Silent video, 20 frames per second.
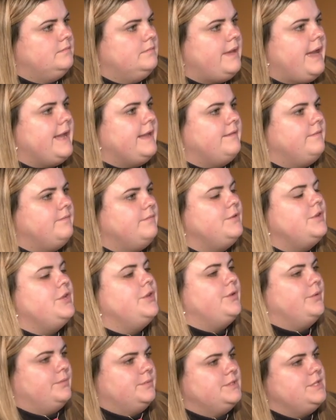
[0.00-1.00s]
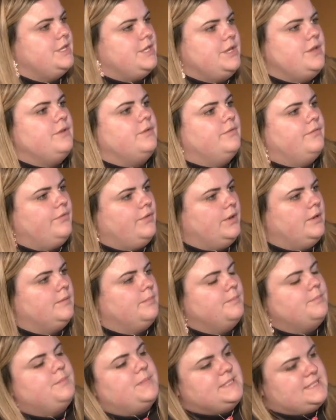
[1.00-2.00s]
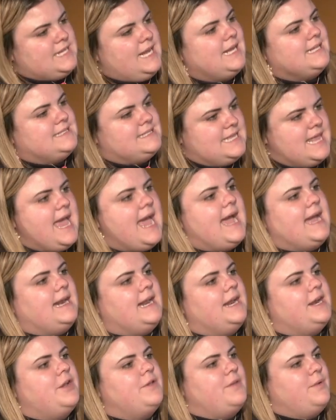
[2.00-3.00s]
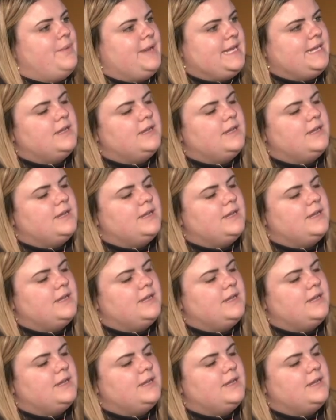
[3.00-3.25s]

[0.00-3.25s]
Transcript: like new to you for besides that i know that we